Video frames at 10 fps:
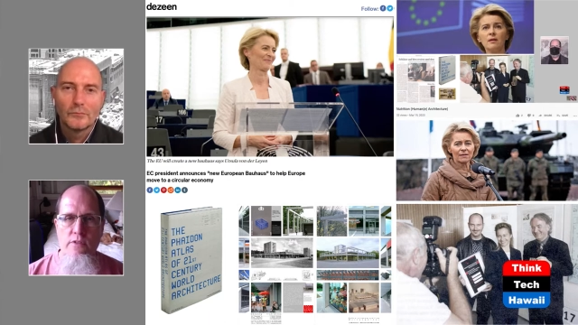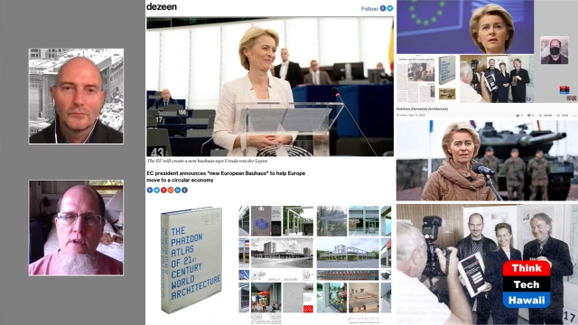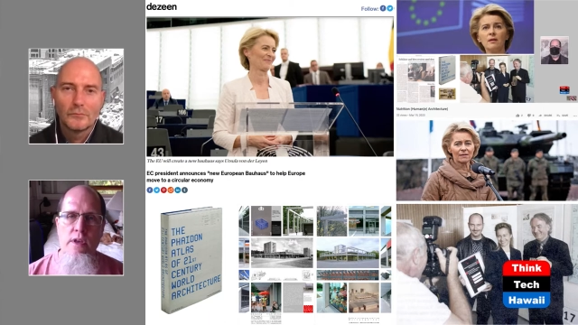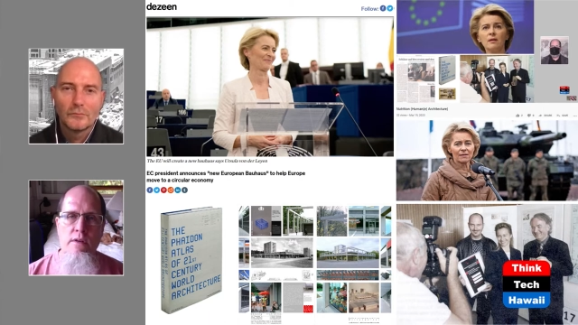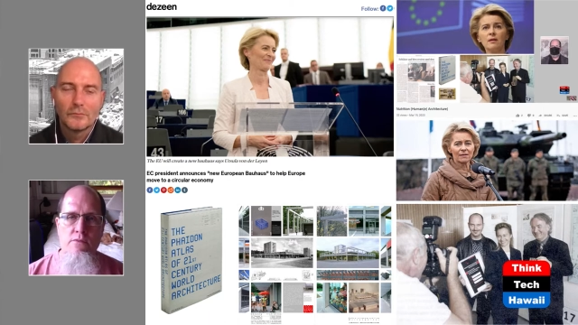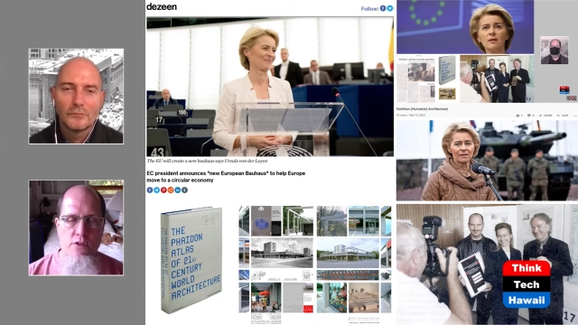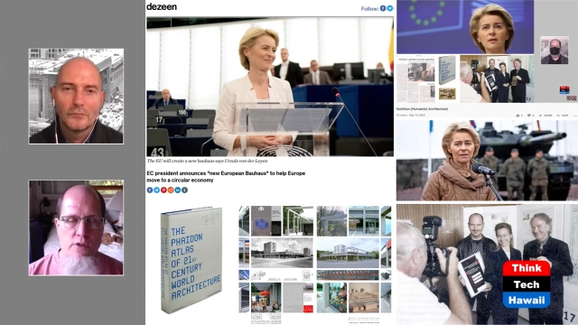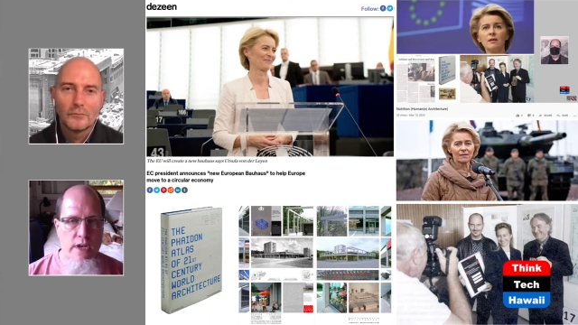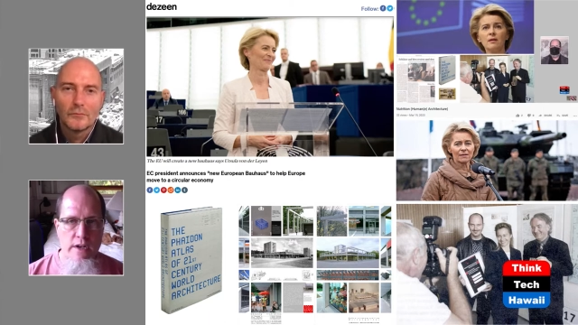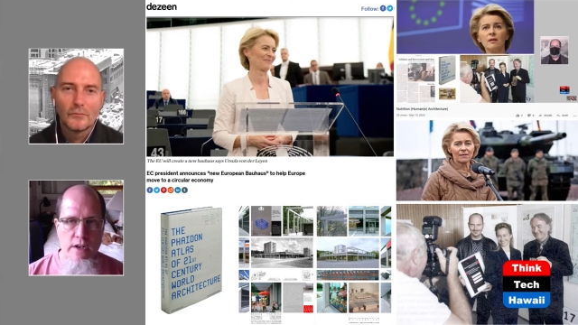Speaker 1: in
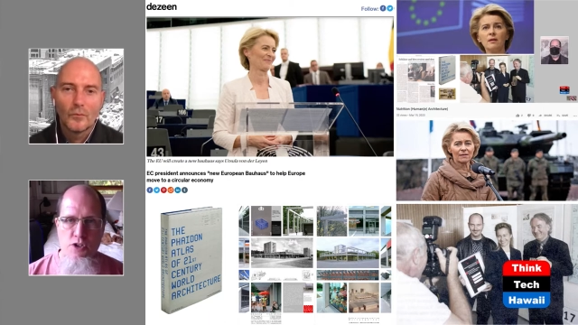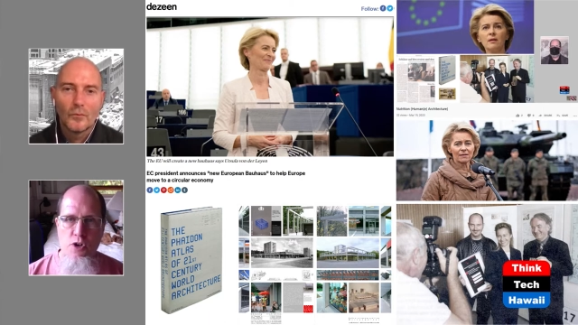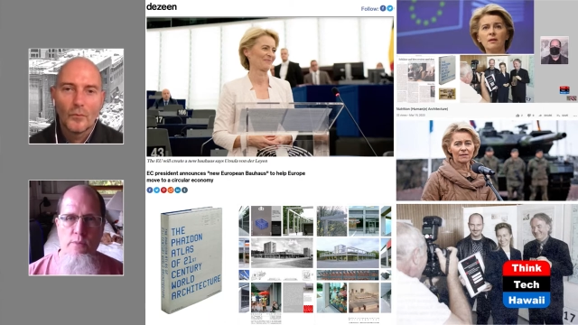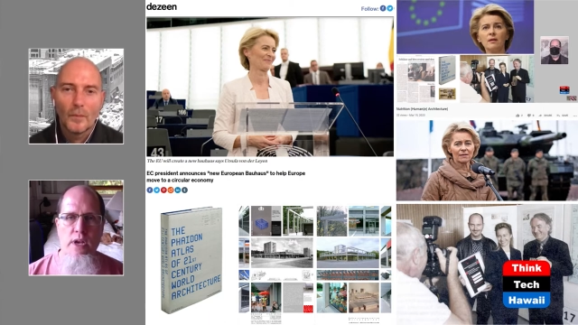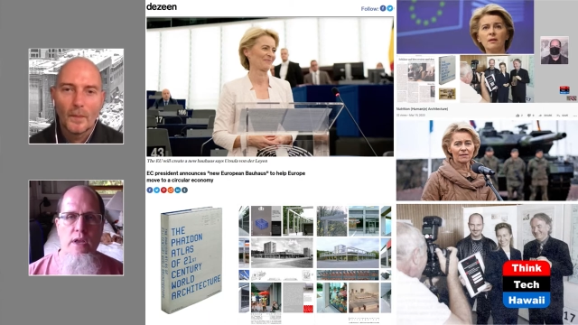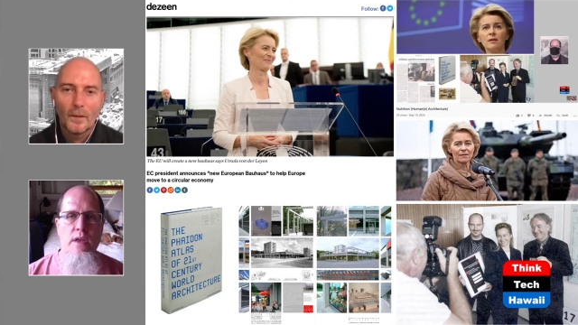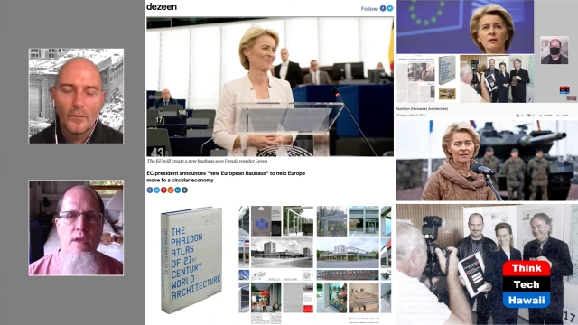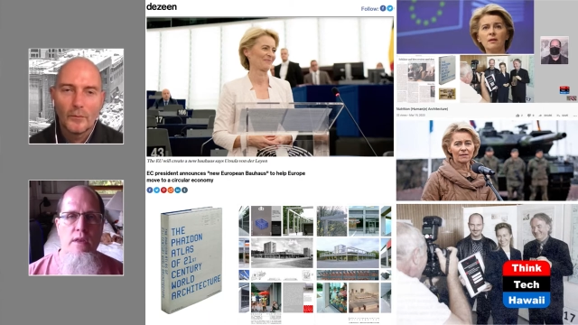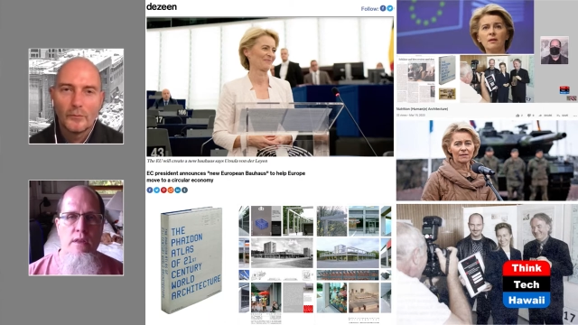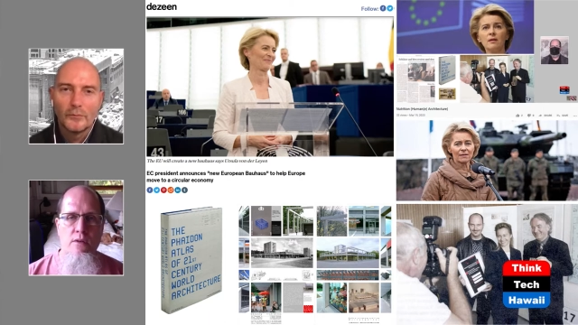created in Germany
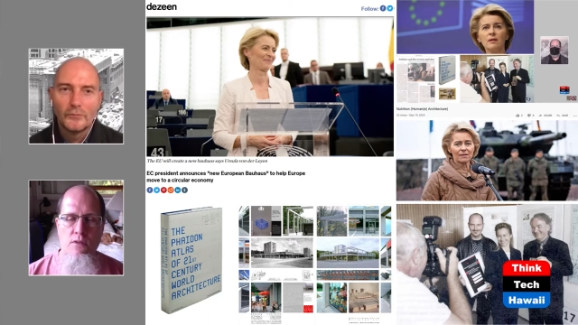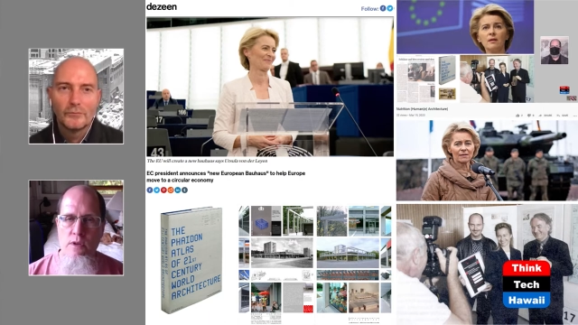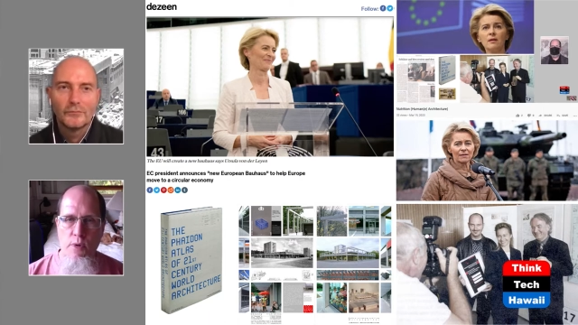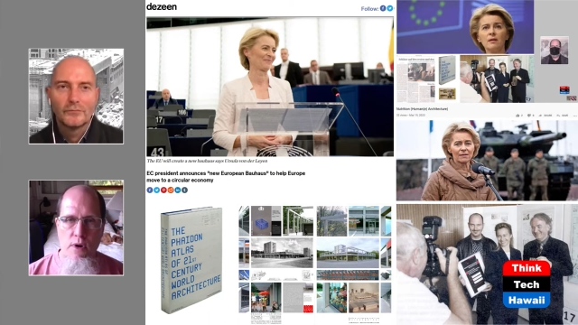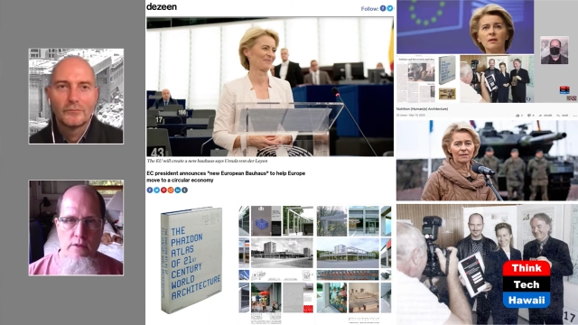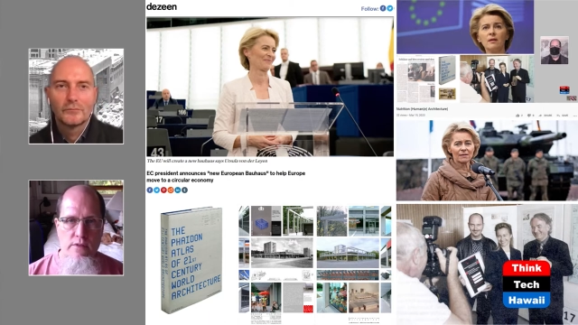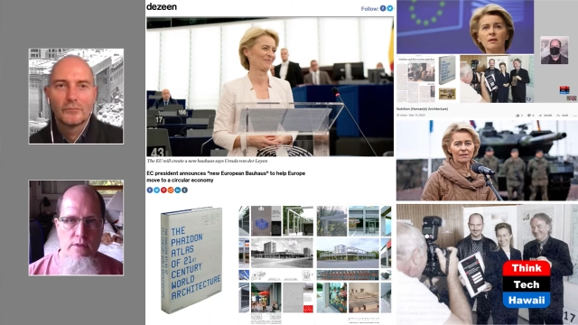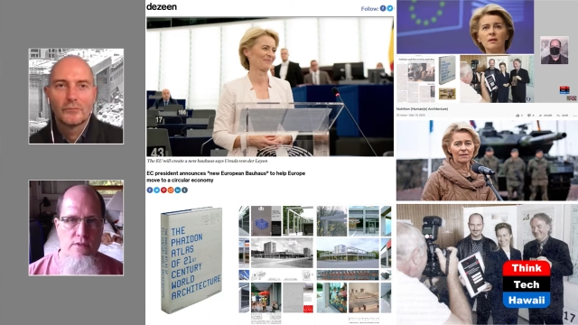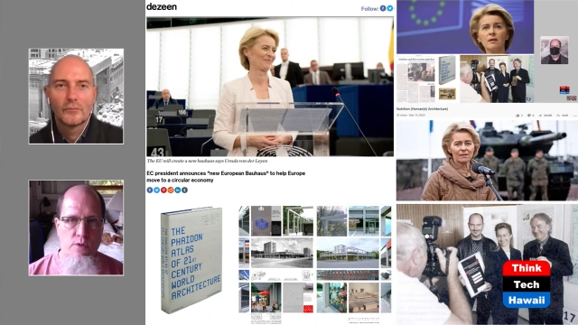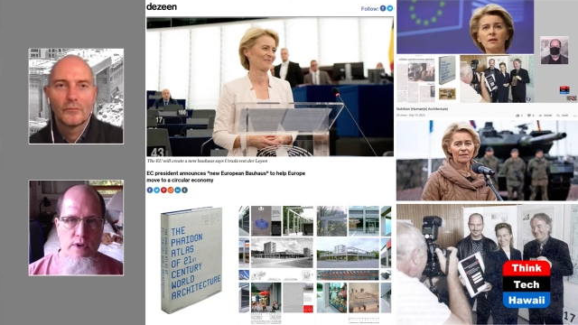in the early part of
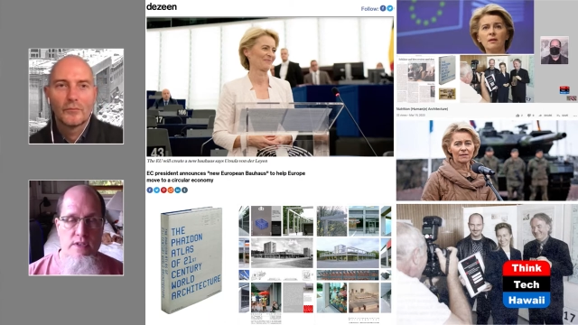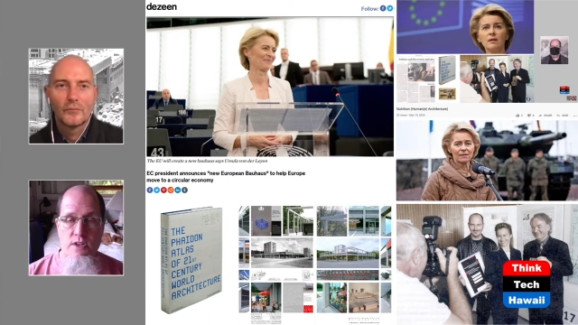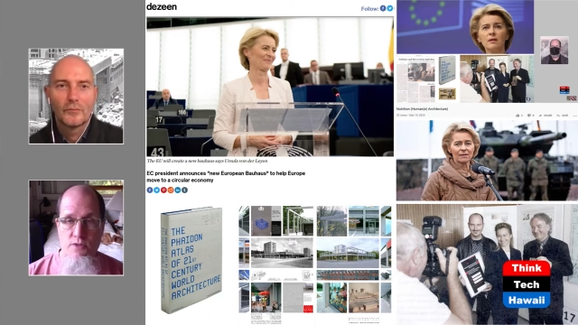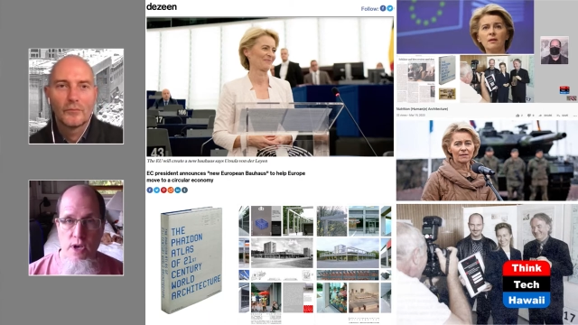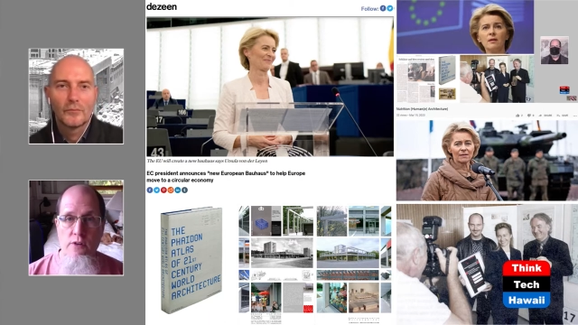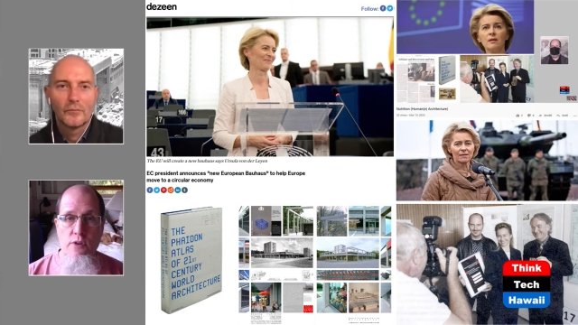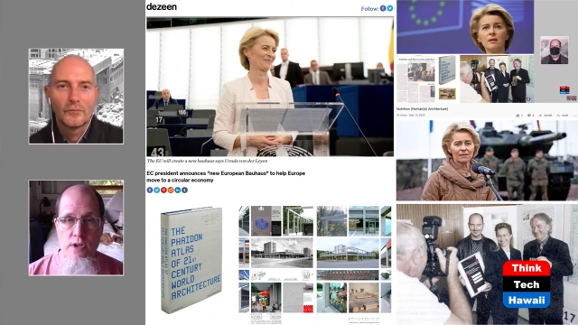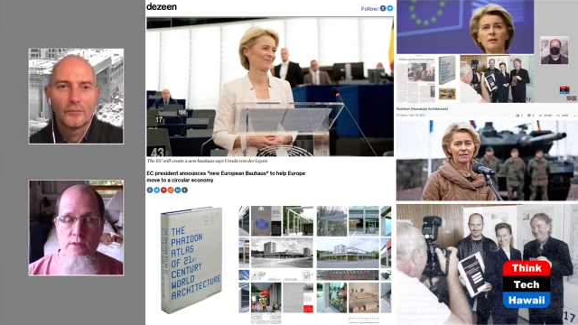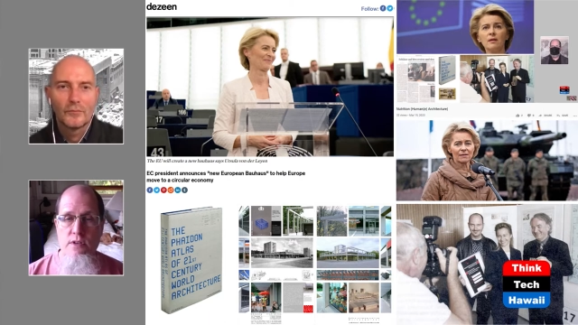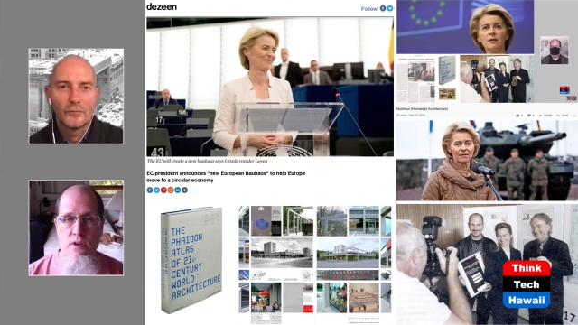the 20th century, 100
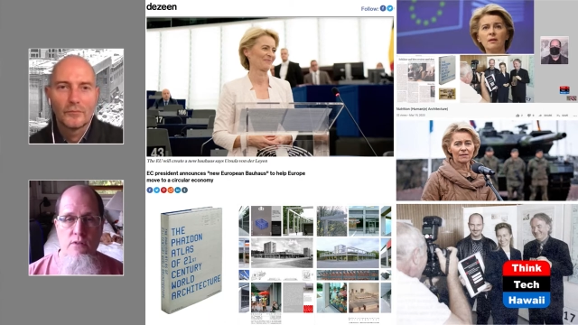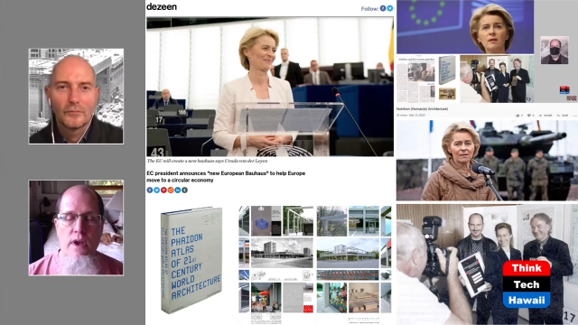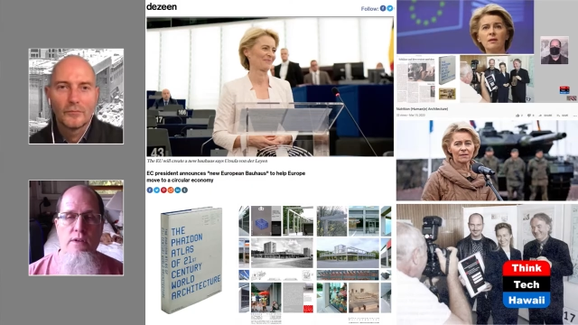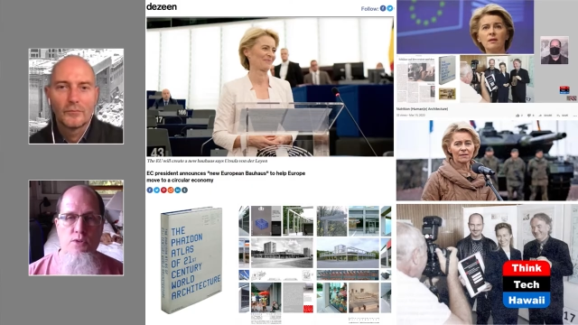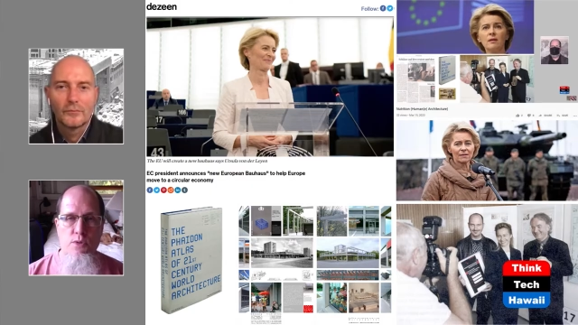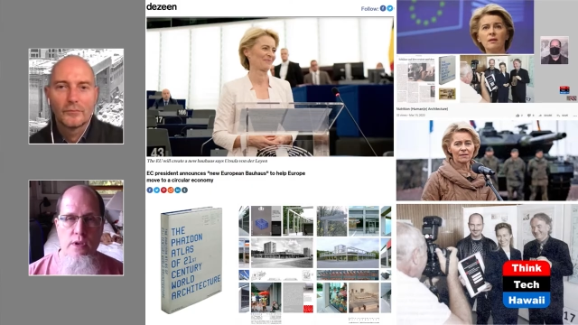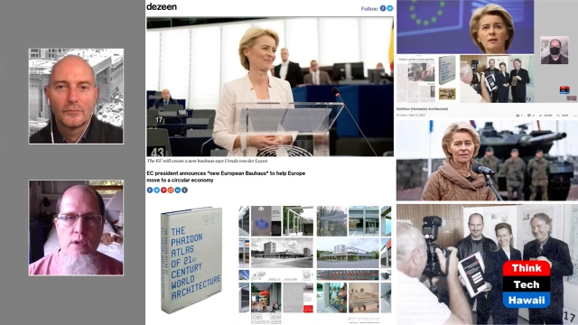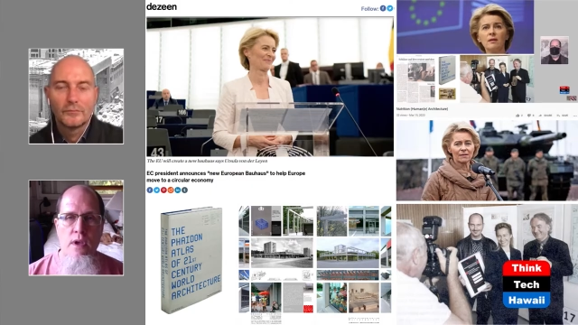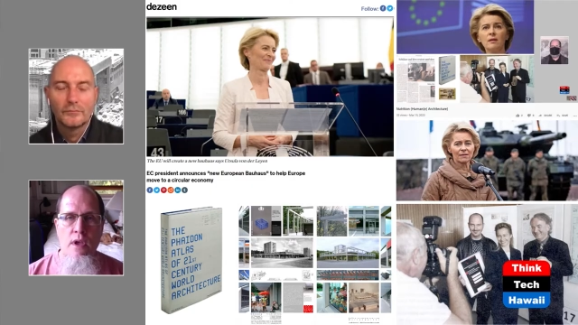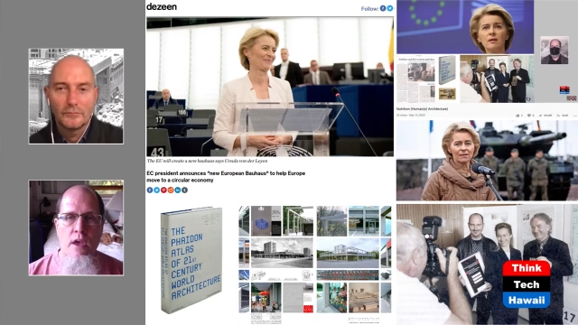years ago, actually.
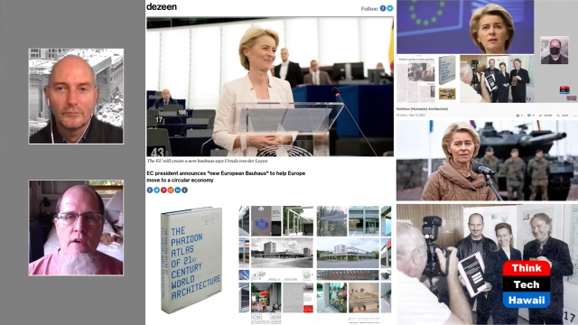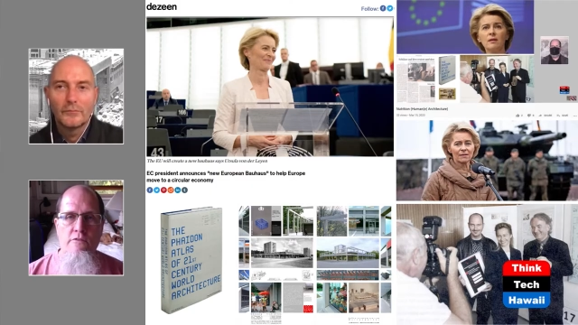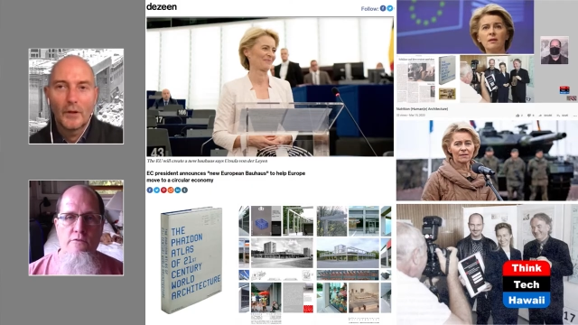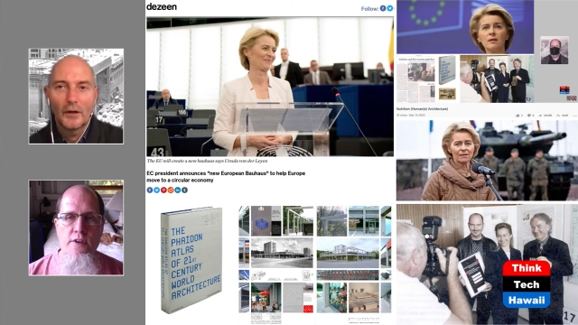Yeah.